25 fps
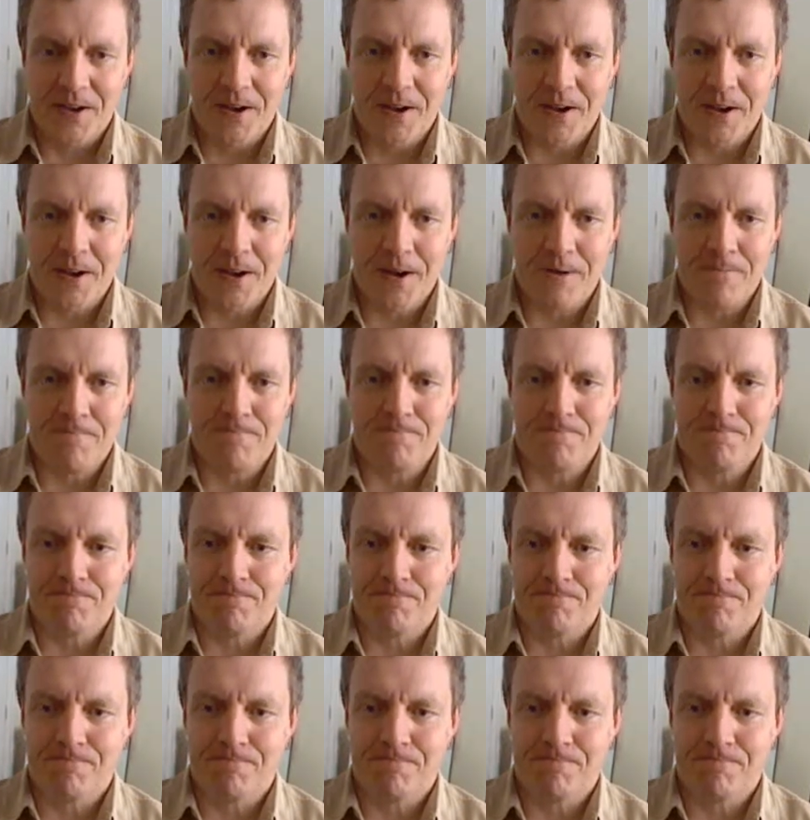I
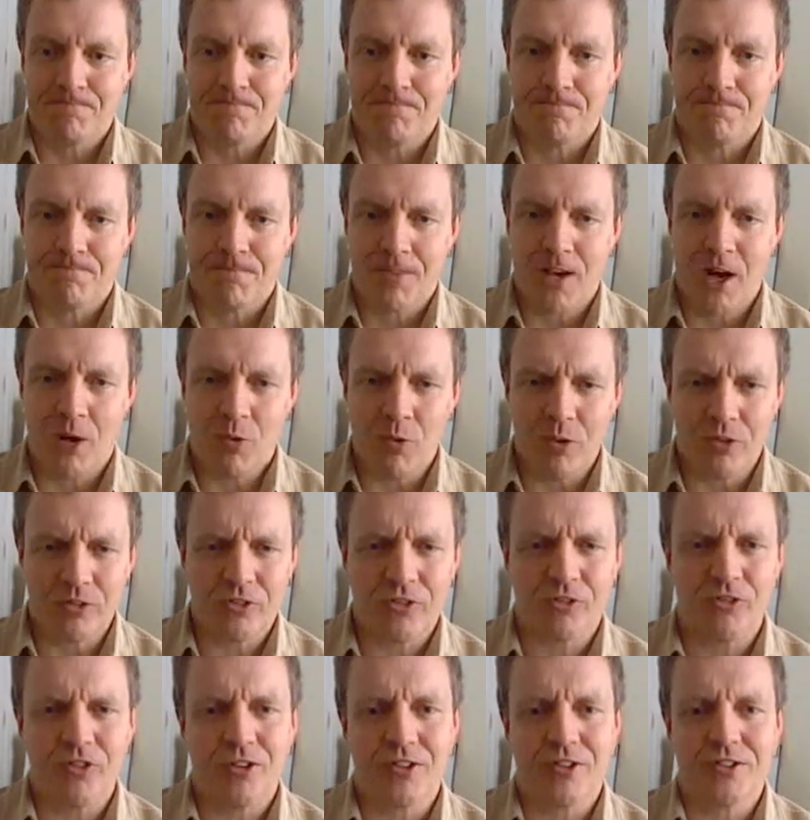want
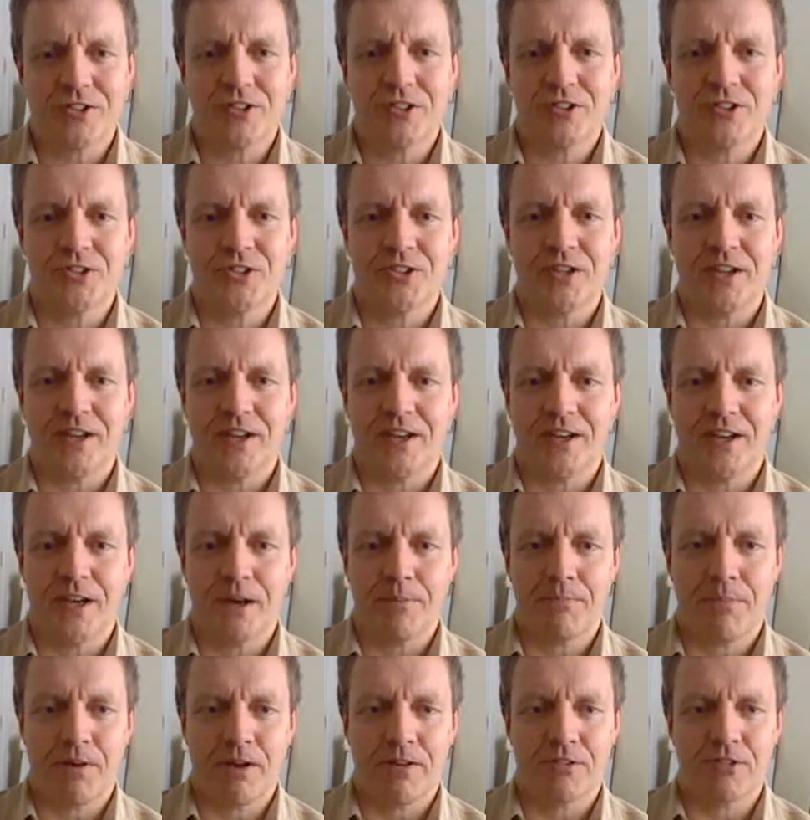to talk to you today
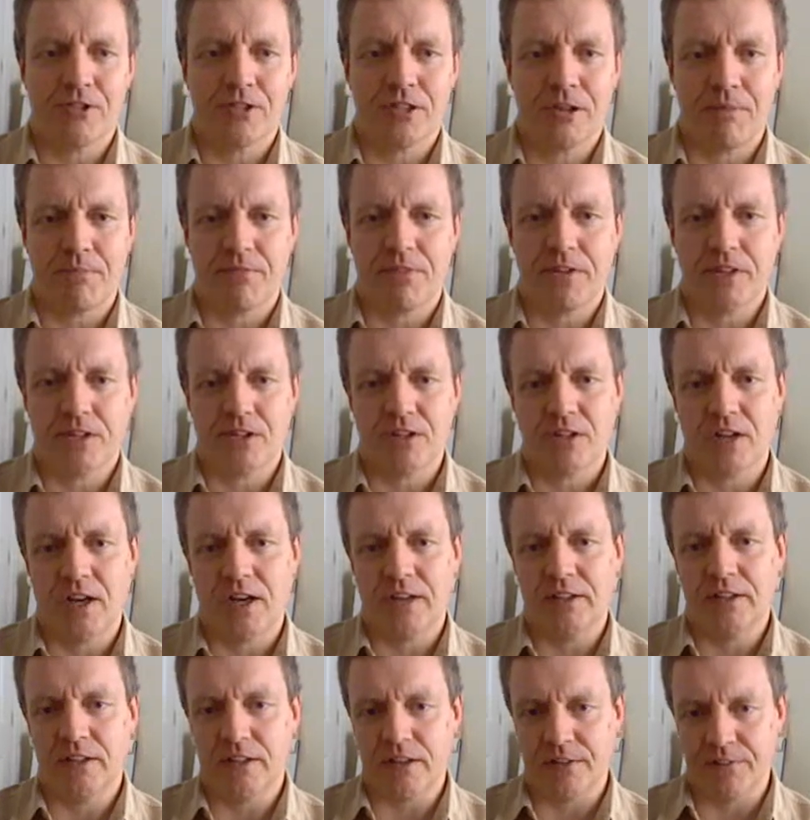about something
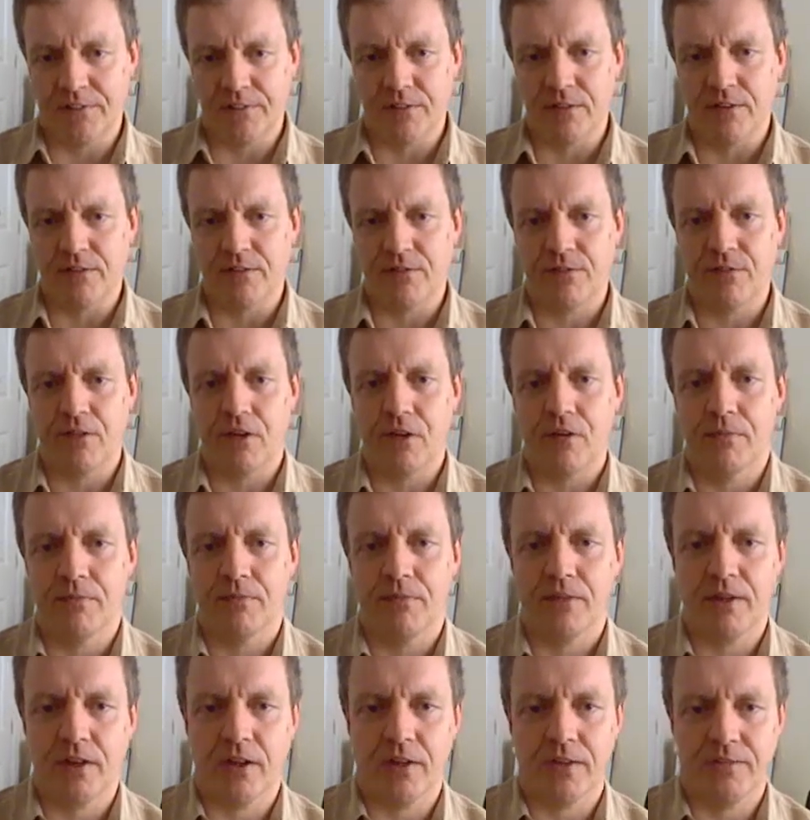slightly different
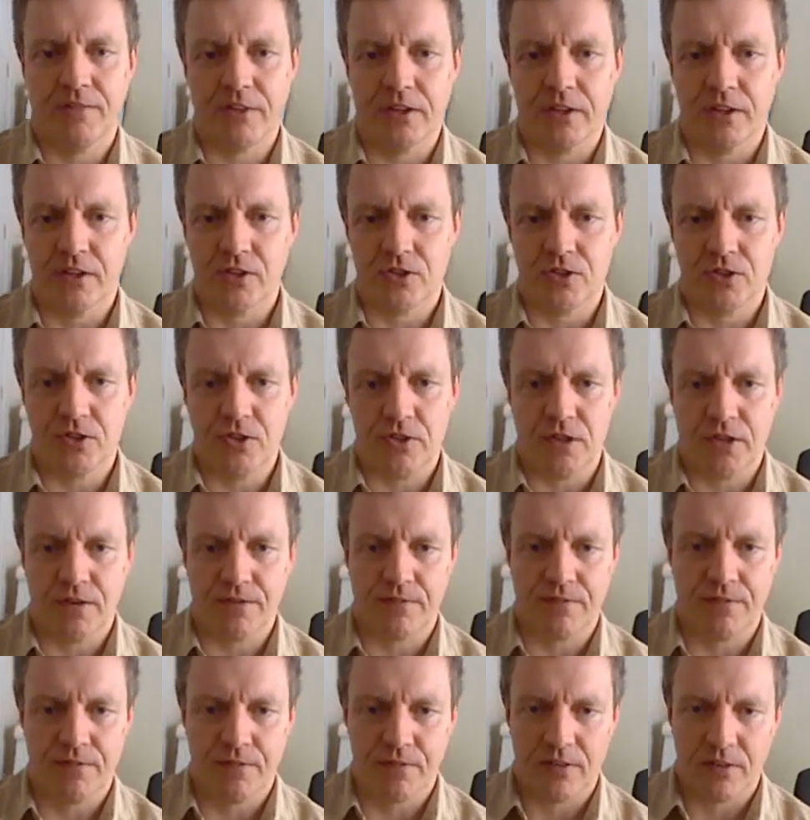from the other videos
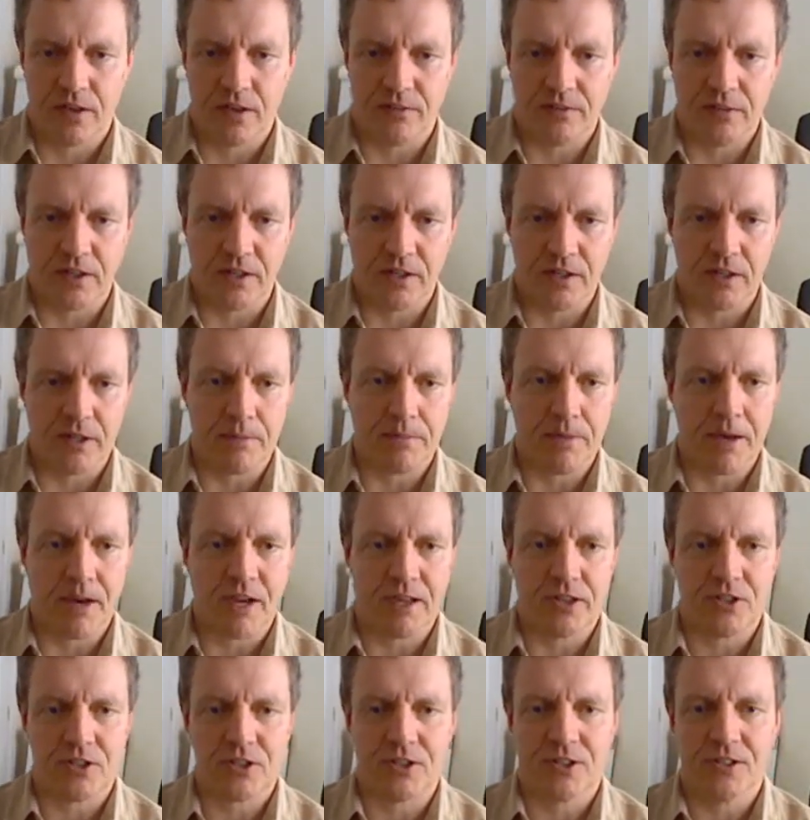that I've done in the
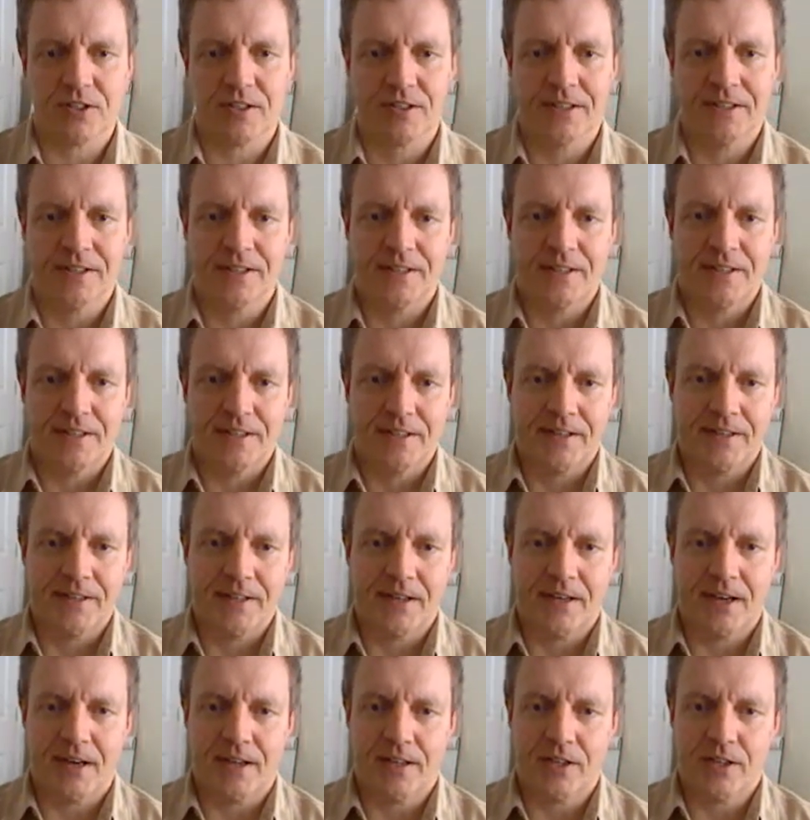past.
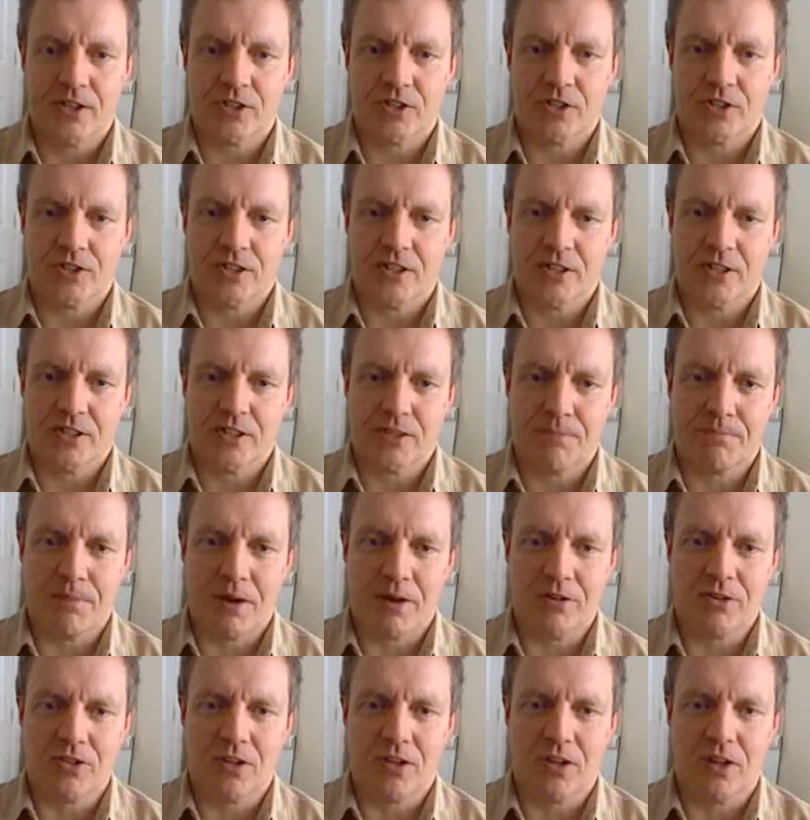And it's
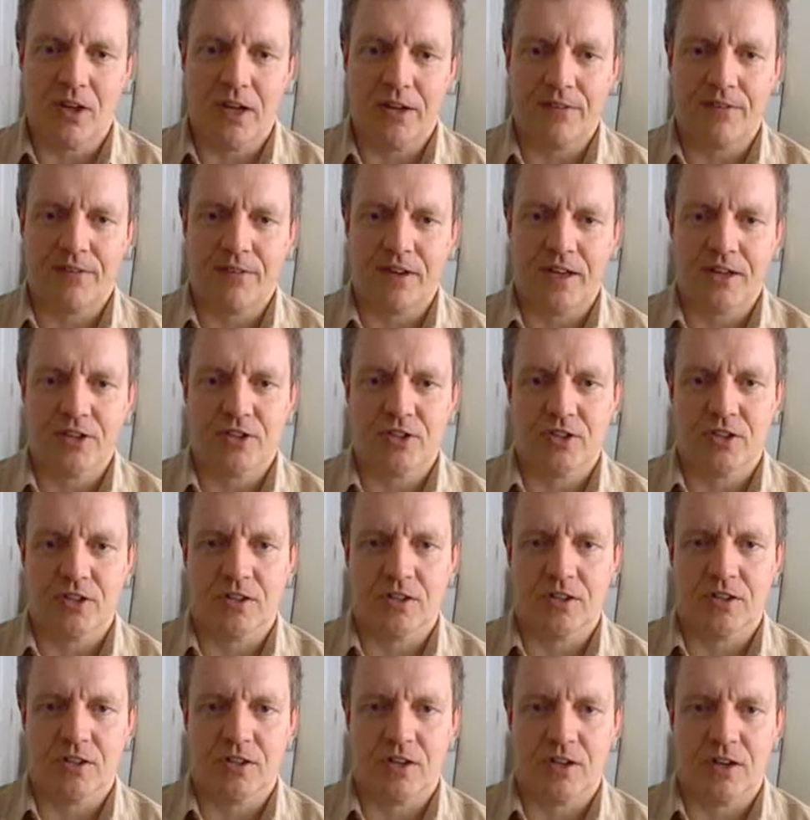about a life
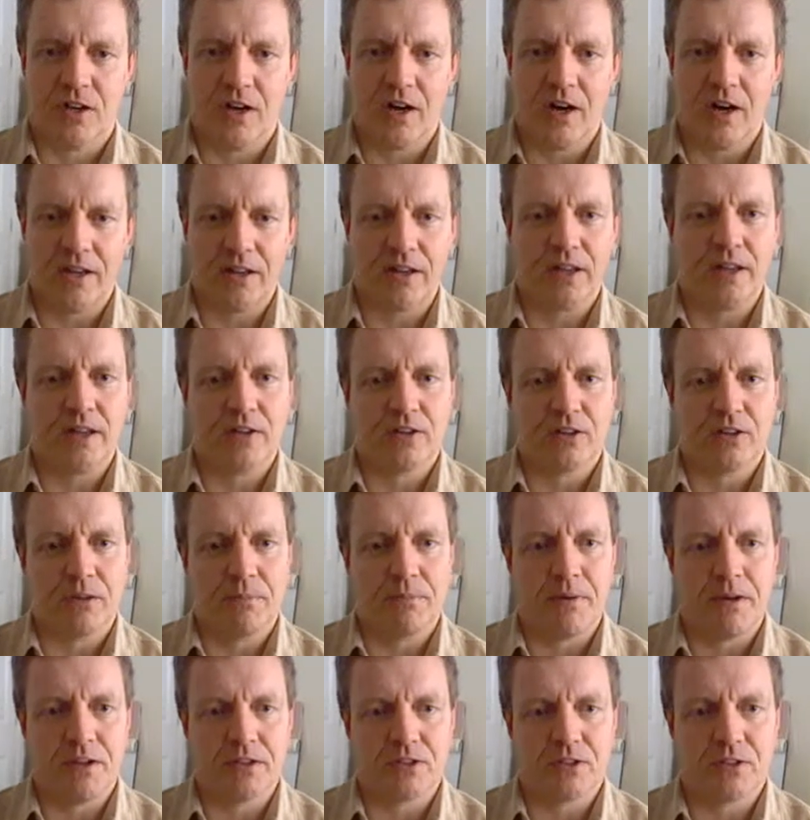lesson I learned on a
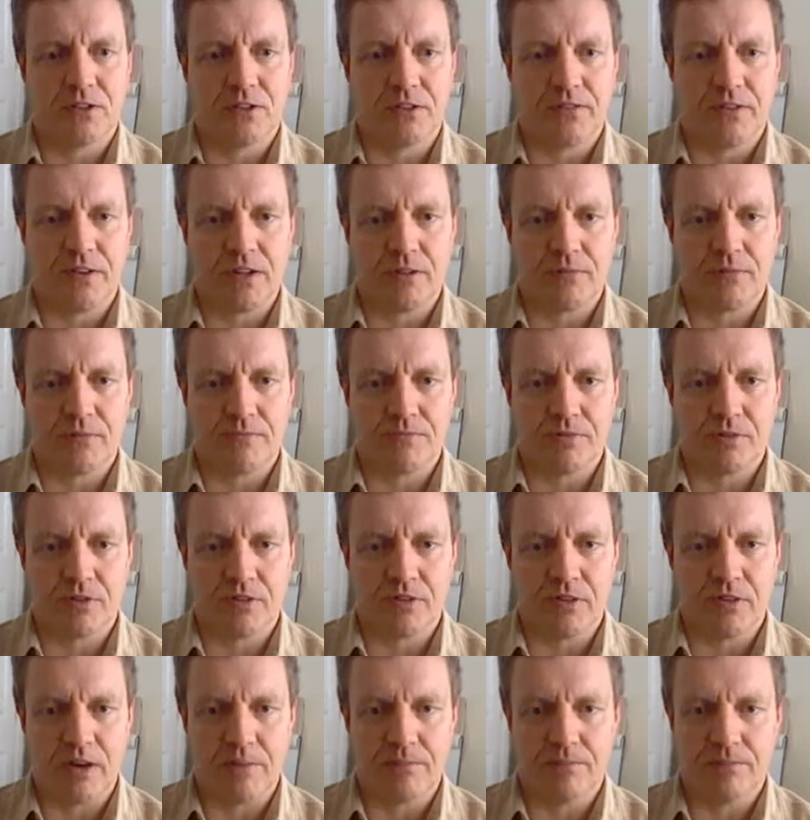personal development
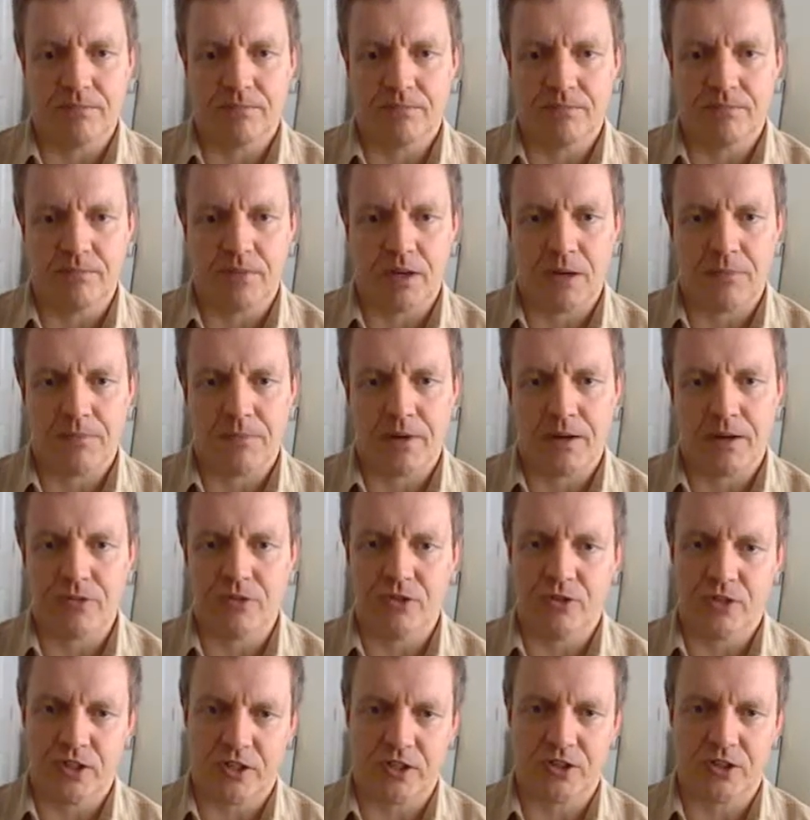program
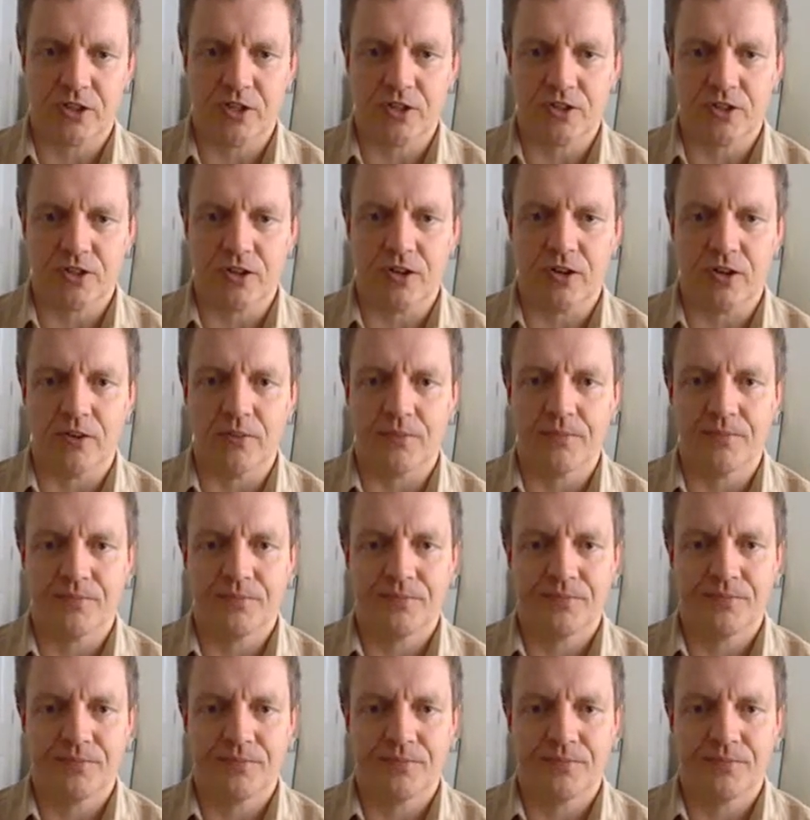about 6 years ago,